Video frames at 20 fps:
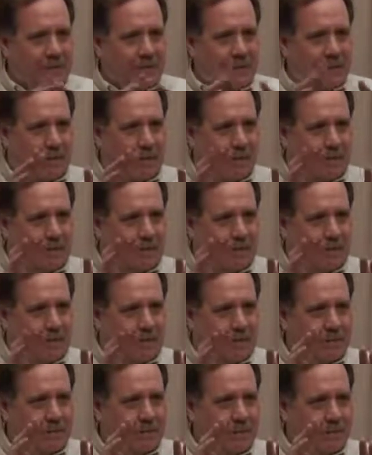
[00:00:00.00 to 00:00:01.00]
our
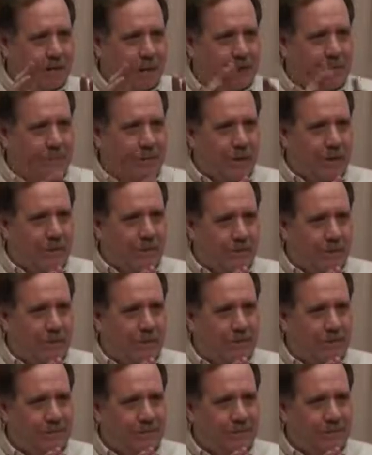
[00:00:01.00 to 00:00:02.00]
contract
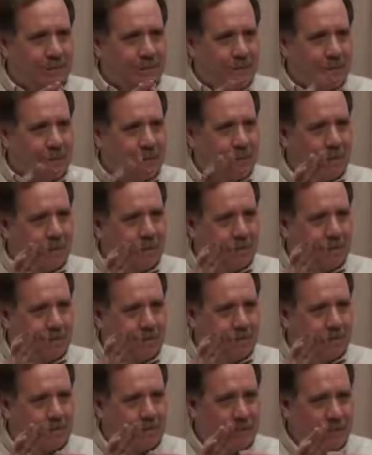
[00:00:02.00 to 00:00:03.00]
book and our rights
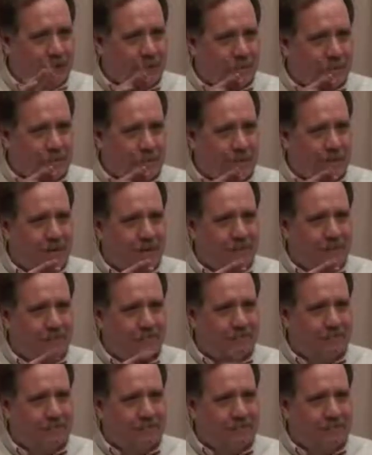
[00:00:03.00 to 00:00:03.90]
under the contract,